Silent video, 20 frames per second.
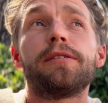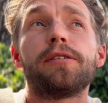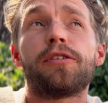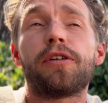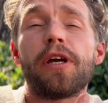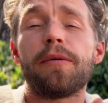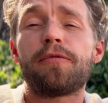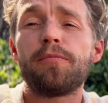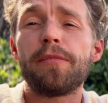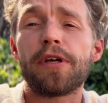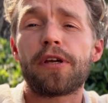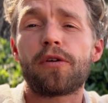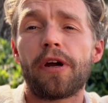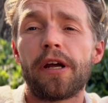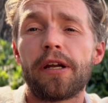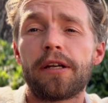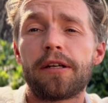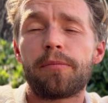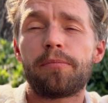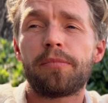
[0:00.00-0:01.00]
gives me
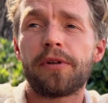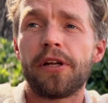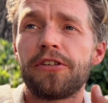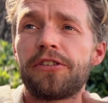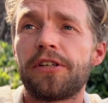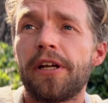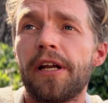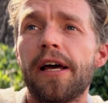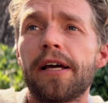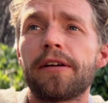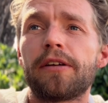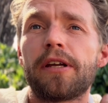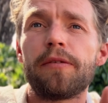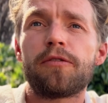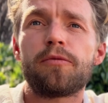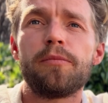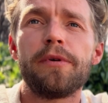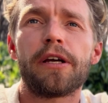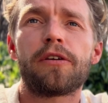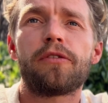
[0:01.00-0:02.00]
great pleasure,
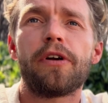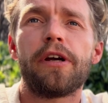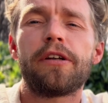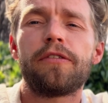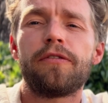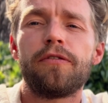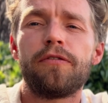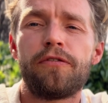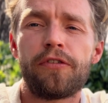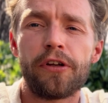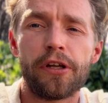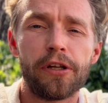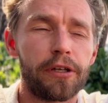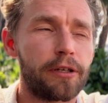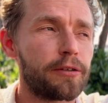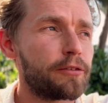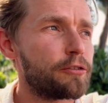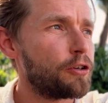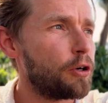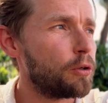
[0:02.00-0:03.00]
gives me a great
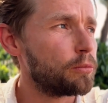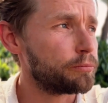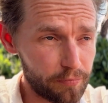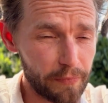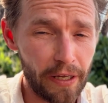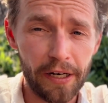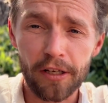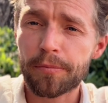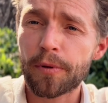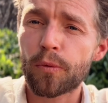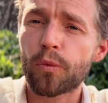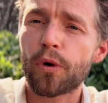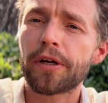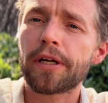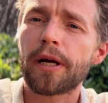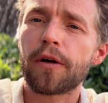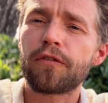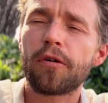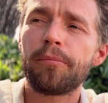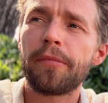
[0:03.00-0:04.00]
feeling. So that has been
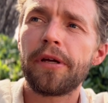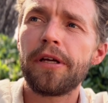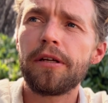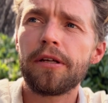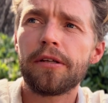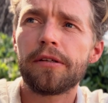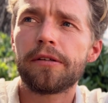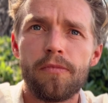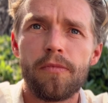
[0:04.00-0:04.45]
working out for me.